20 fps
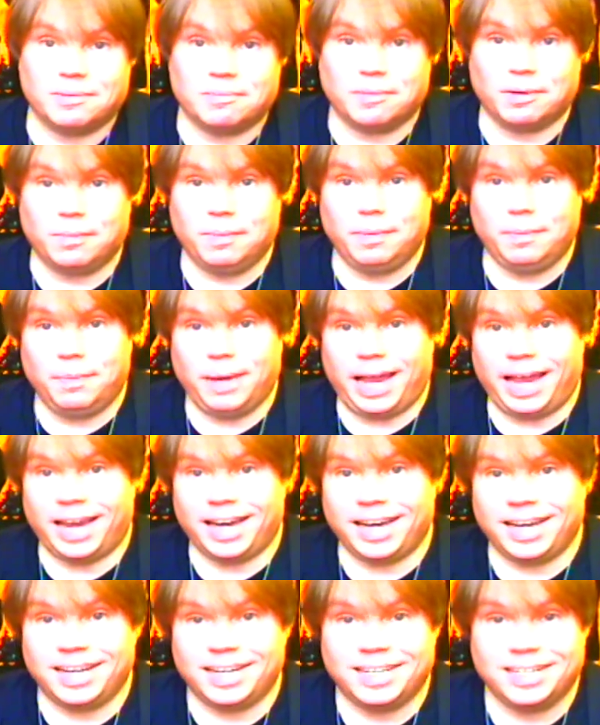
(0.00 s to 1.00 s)
We'll be
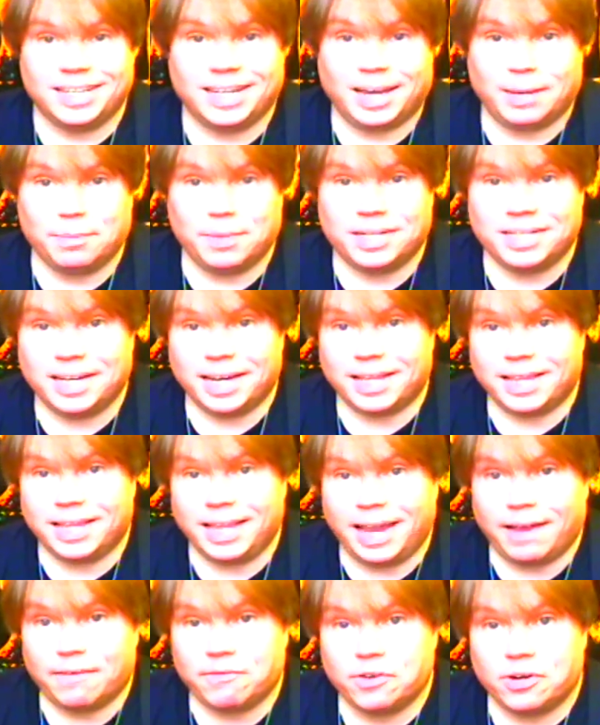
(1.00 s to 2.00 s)
back. I'm going to take
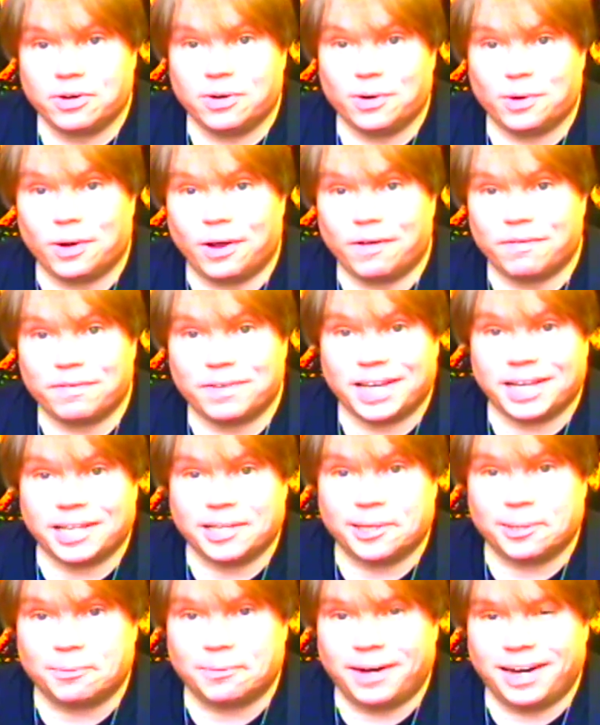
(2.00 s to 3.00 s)
the afternoon off, get a
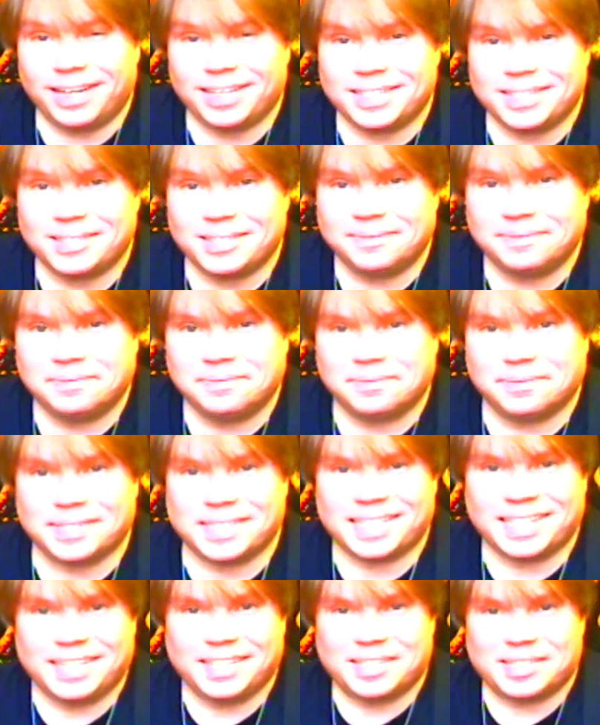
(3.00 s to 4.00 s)
little rest. We'll
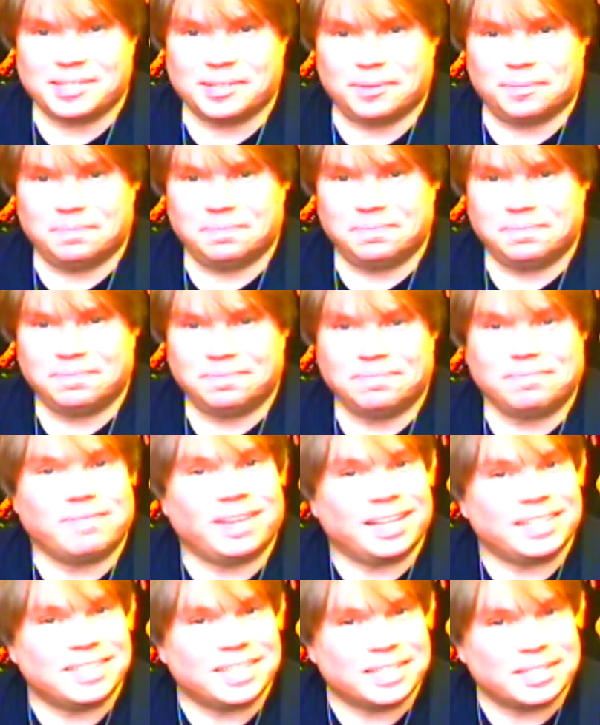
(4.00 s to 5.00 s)
see you soon.
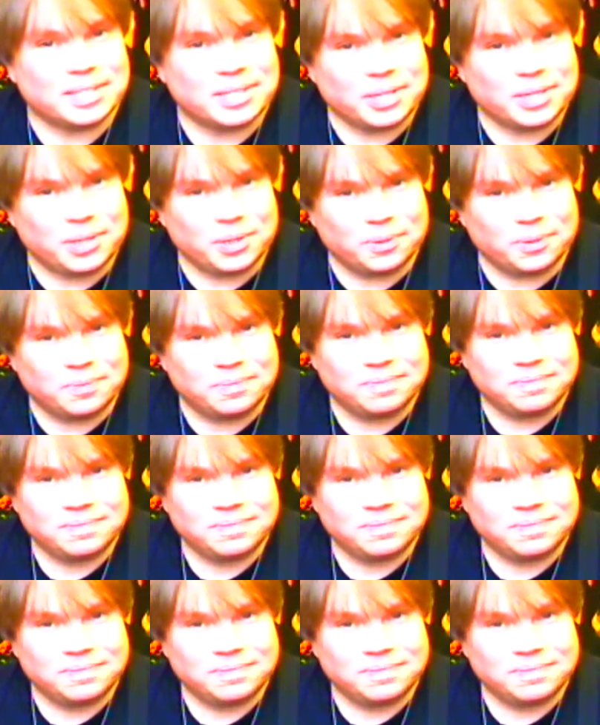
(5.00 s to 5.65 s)
Blessings to you.